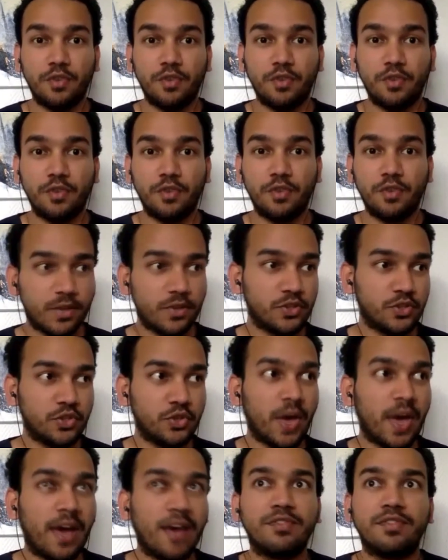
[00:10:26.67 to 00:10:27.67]
because you
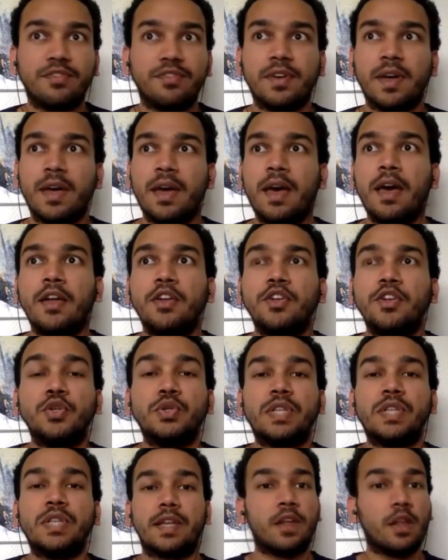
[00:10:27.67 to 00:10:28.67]
have new
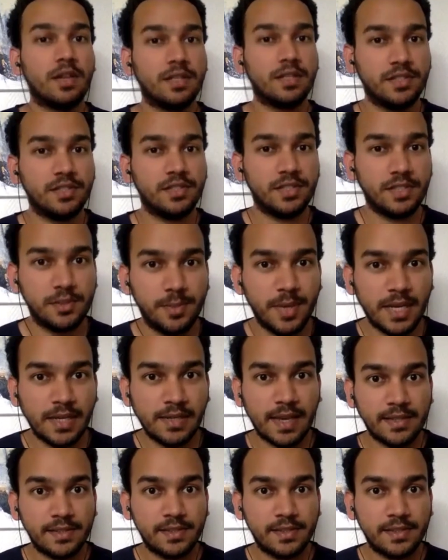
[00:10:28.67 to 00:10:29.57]
technologies being tested.